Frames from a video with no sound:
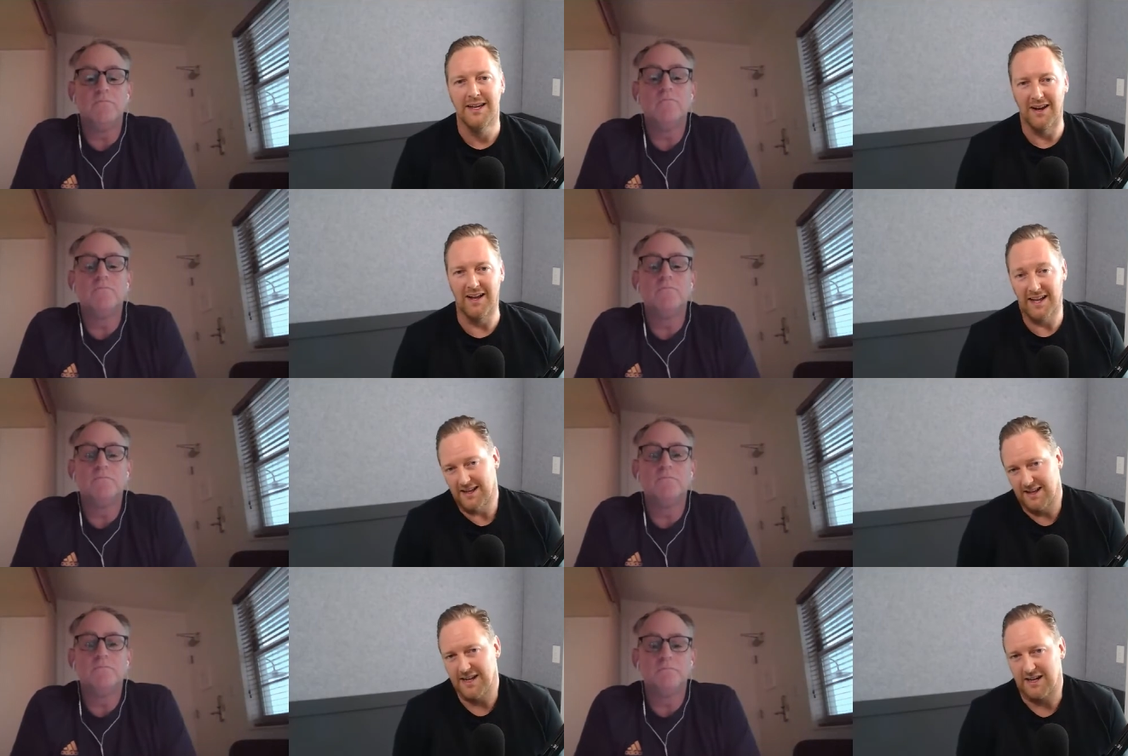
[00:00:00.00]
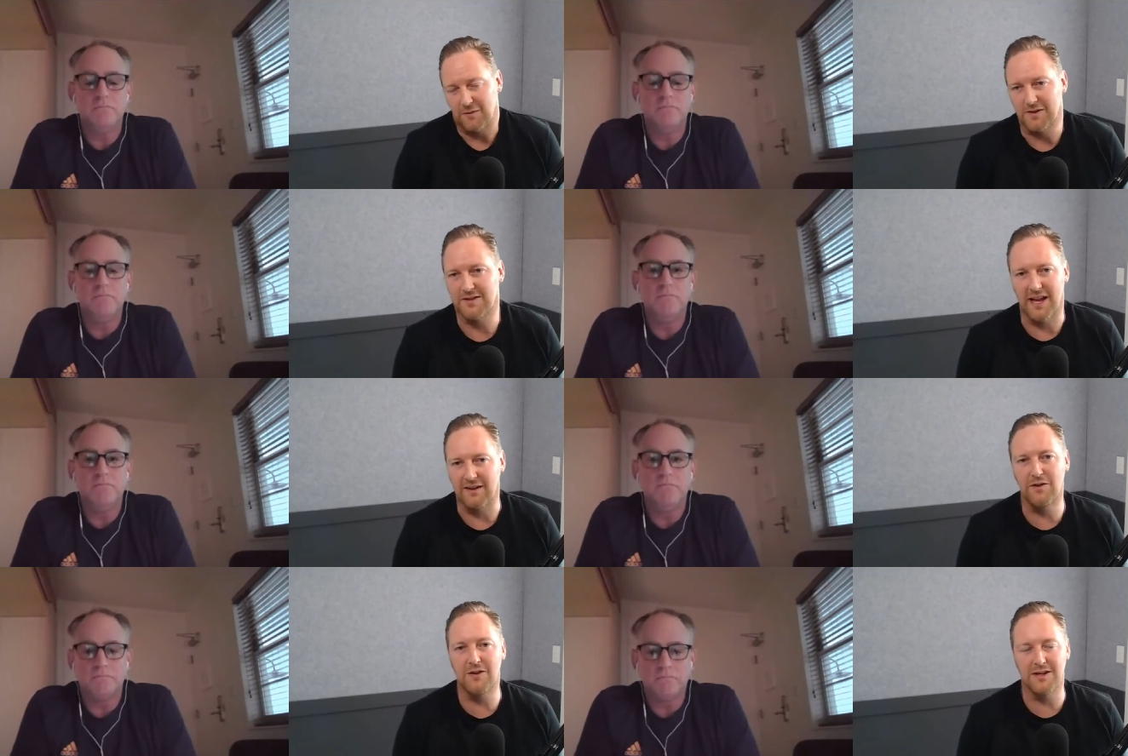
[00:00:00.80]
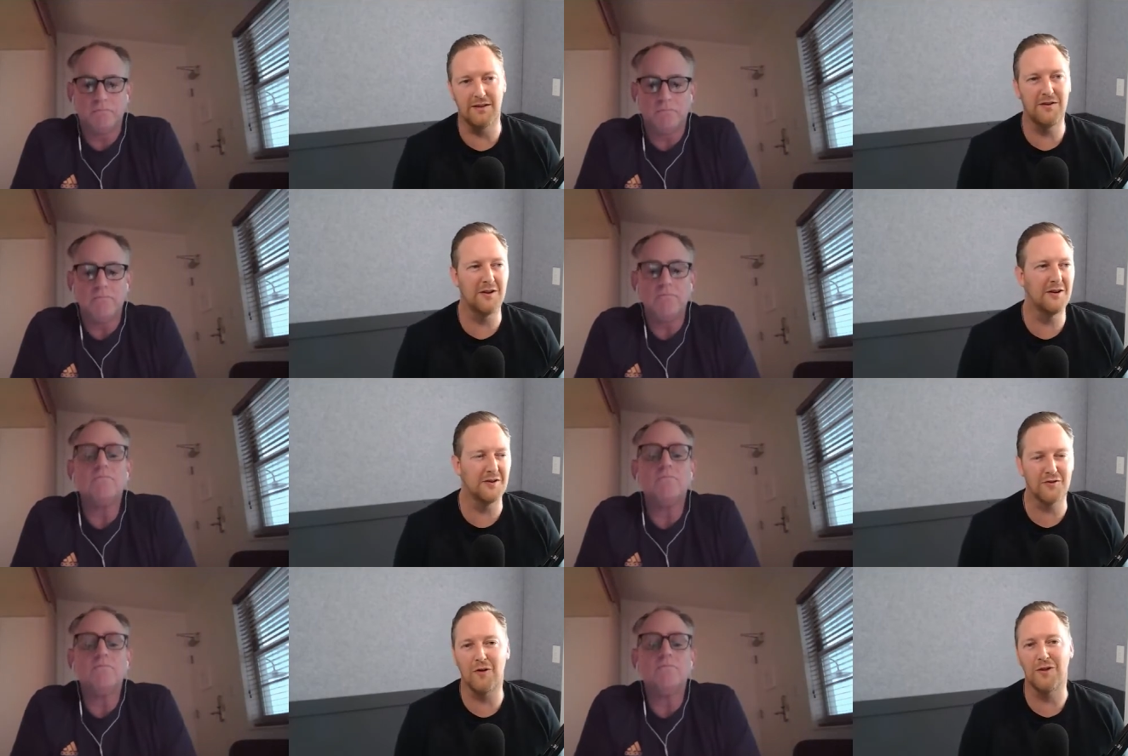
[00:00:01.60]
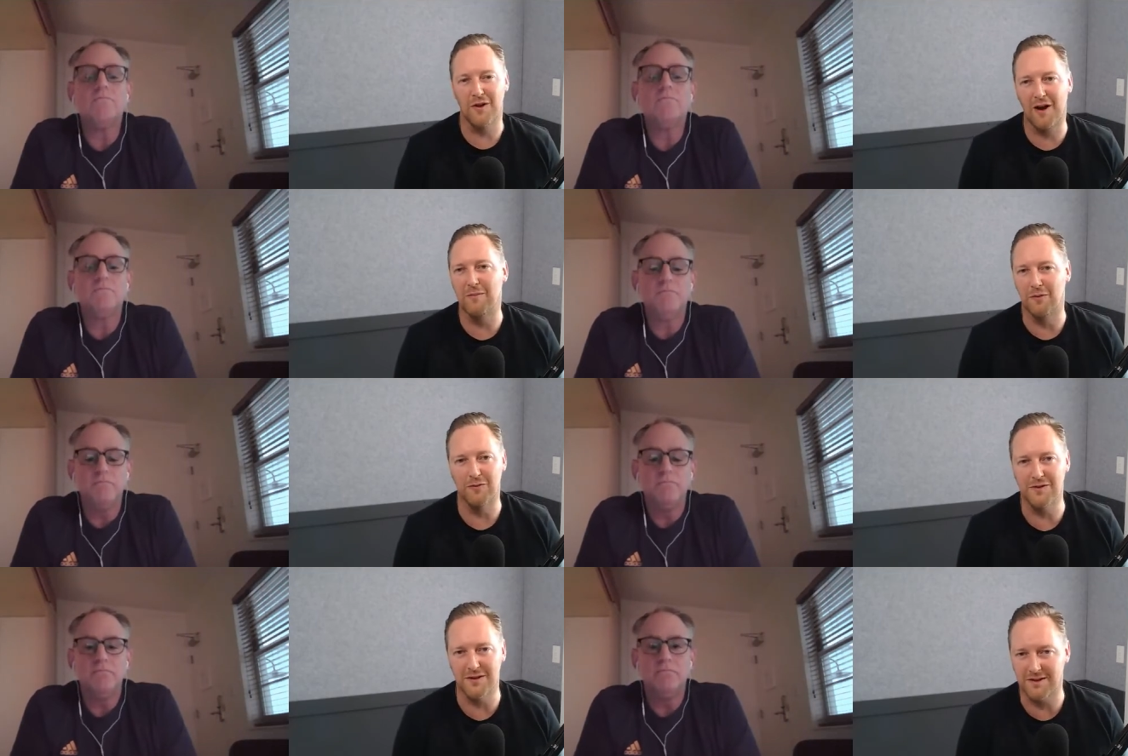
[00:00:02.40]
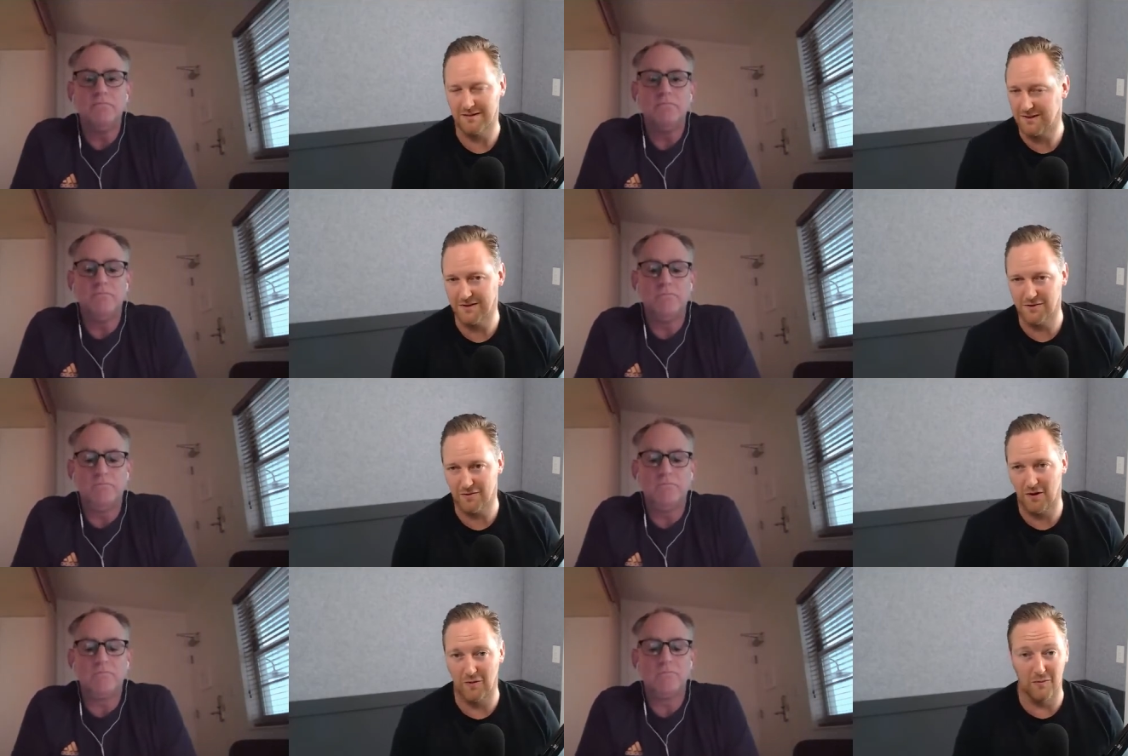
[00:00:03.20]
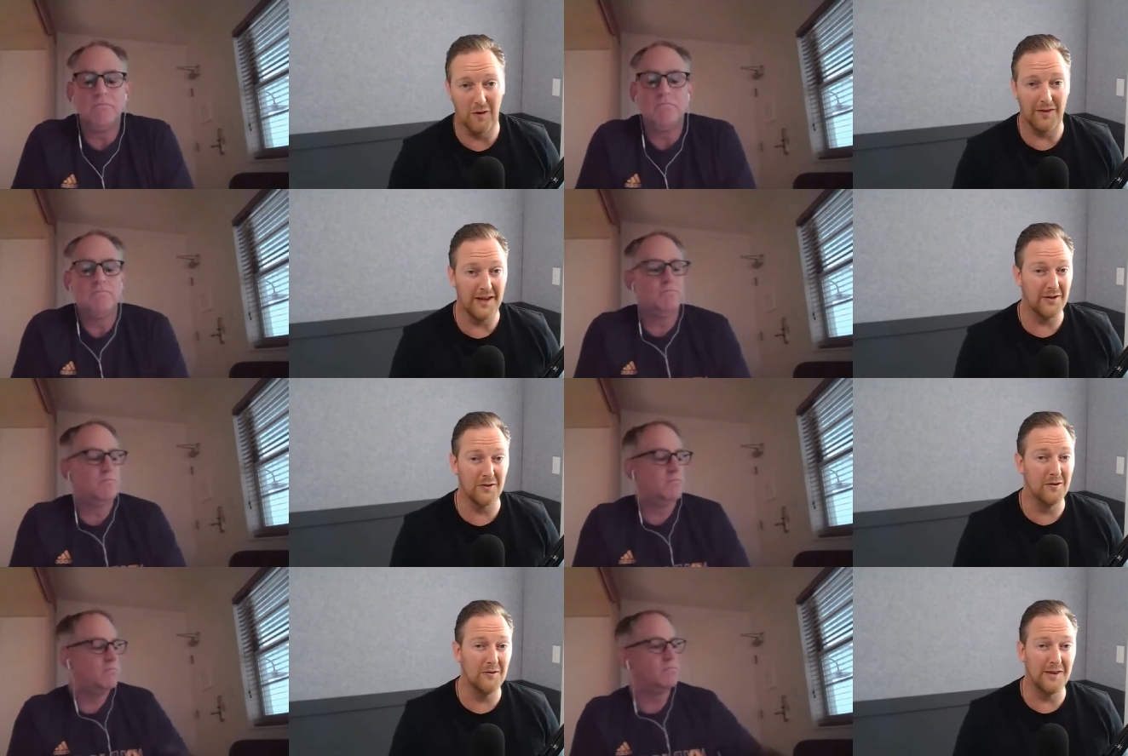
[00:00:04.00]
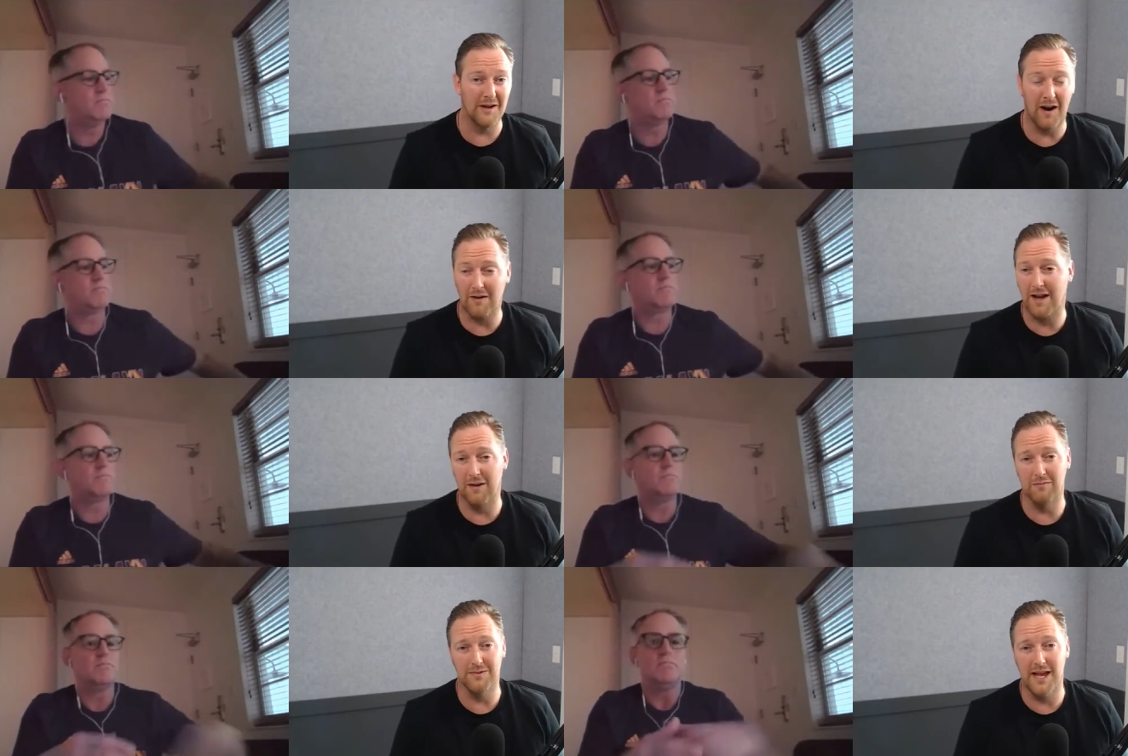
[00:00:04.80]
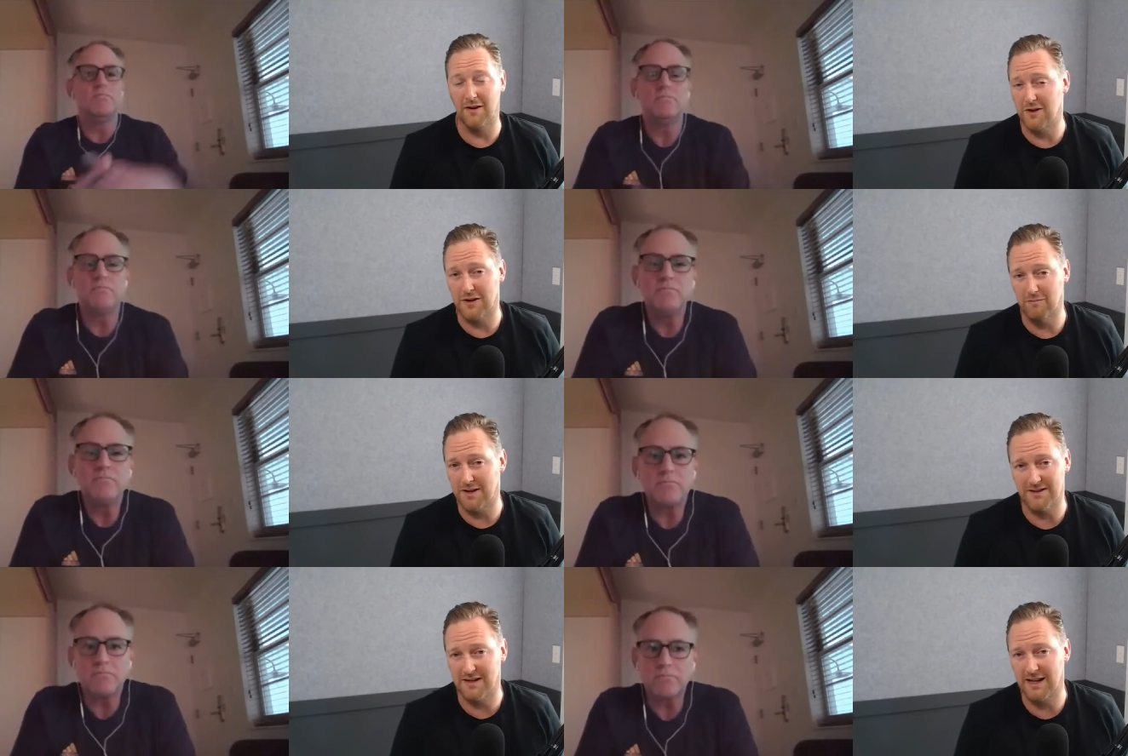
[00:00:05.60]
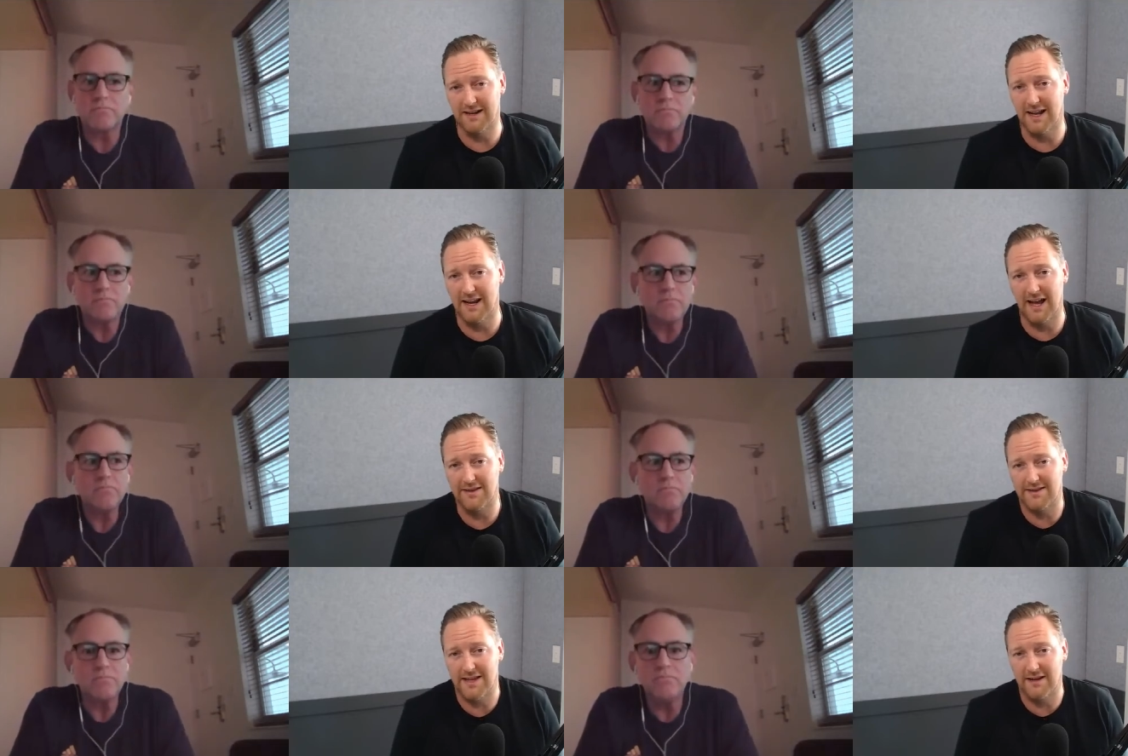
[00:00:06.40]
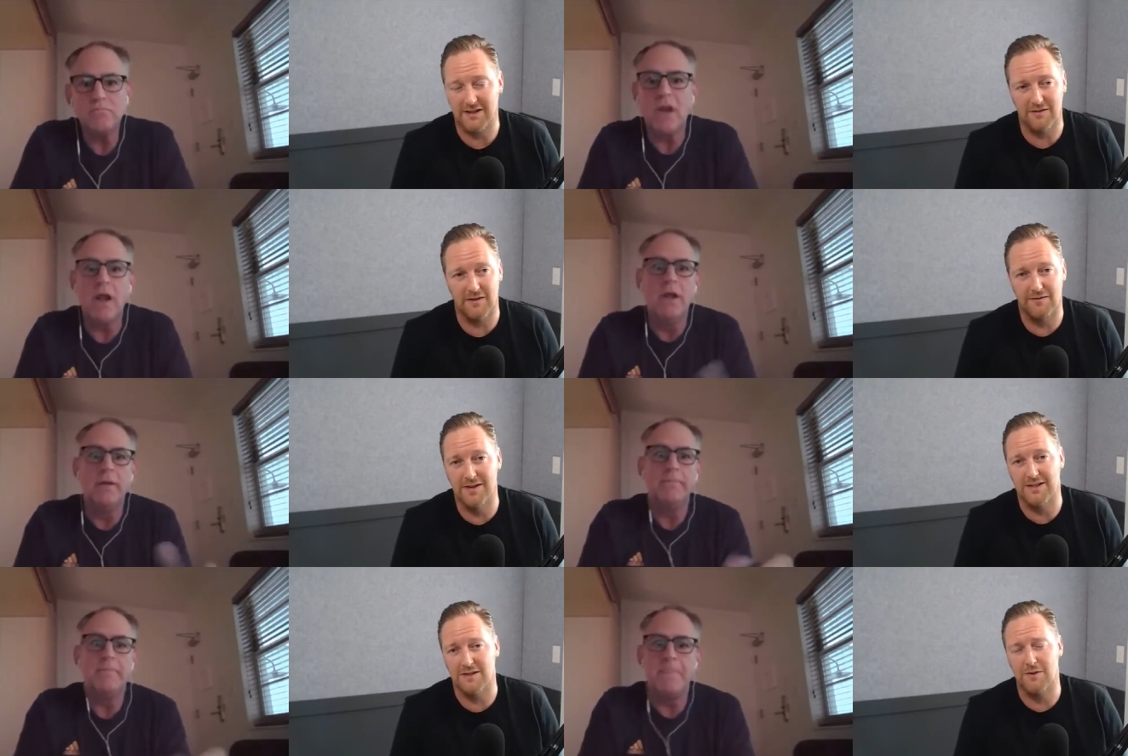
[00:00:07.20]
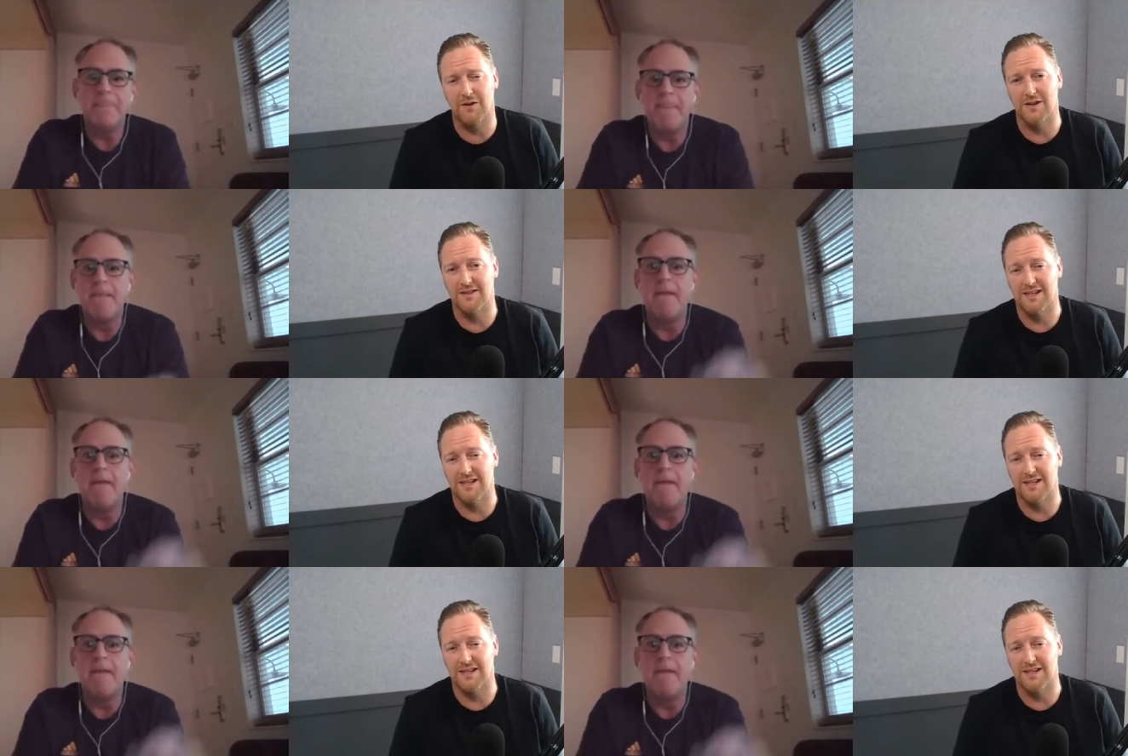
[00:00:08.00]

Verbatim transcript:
Speaker 1: Like exactly what you're saying. If you can if you can control the eyeballs, you can control what they do, their outcomes, how you can best en- enhance their fitness experience.